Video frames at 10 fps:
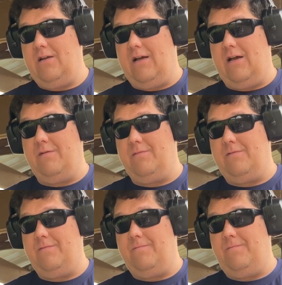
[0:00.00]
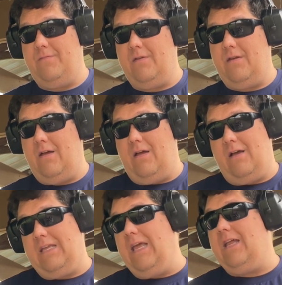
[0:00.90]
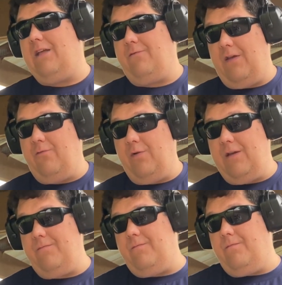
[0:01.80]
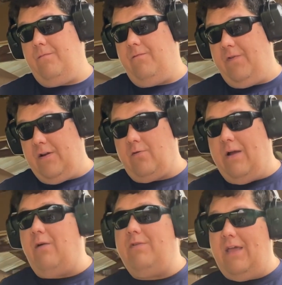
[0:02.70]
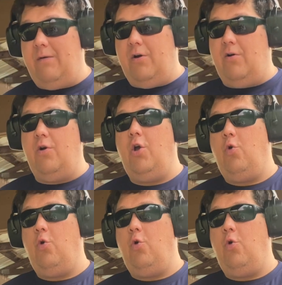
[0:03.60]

Again, if we fiddle around with ammo,